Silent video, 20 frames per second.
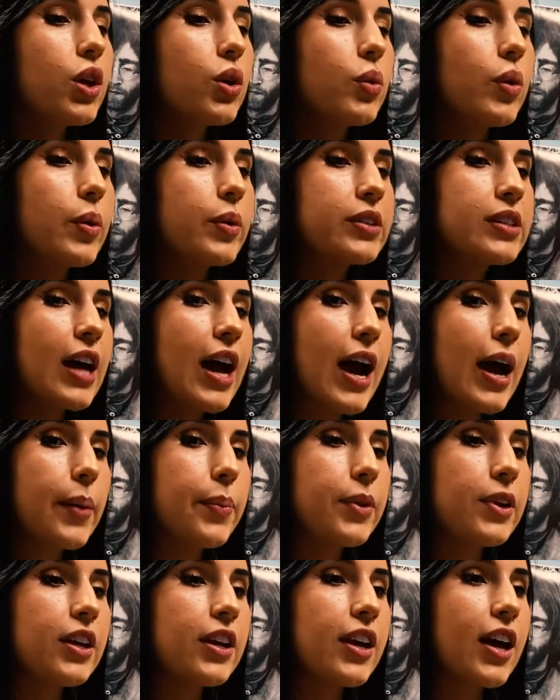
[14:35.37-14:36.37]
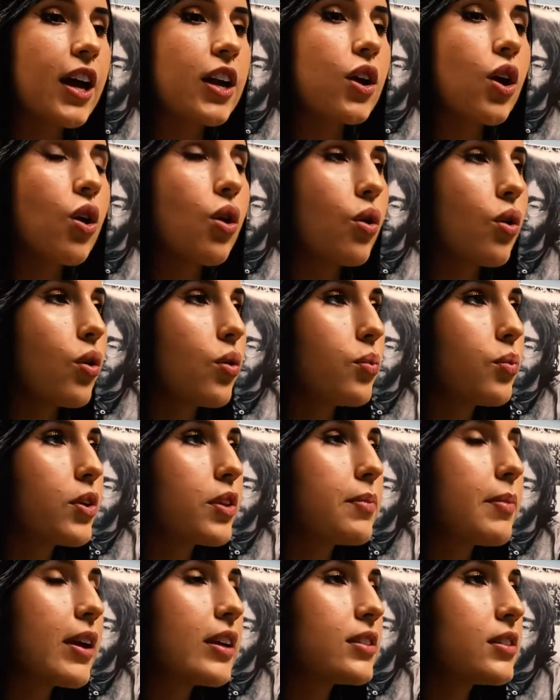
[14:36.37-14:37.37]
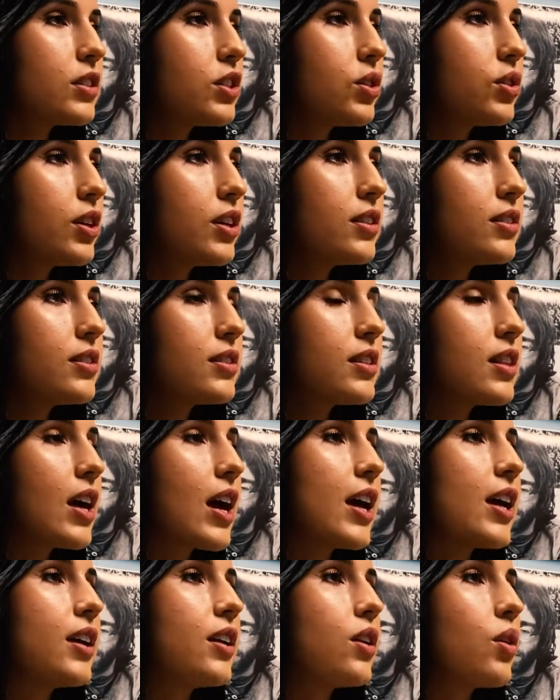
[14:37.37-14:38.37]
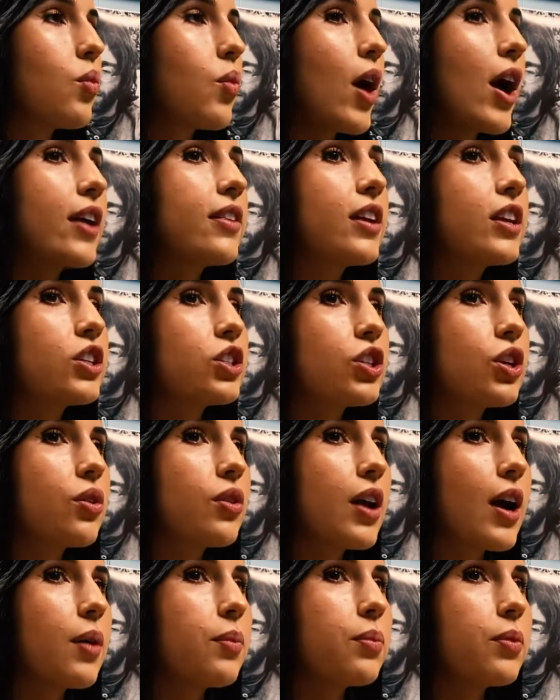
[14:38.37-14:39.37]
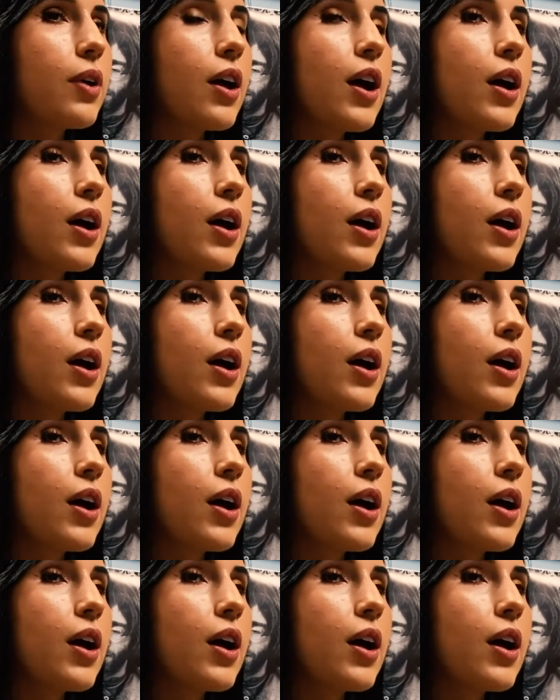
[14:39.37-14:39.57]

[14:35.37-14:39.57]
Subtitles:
what was happening at home with my students than why they showed up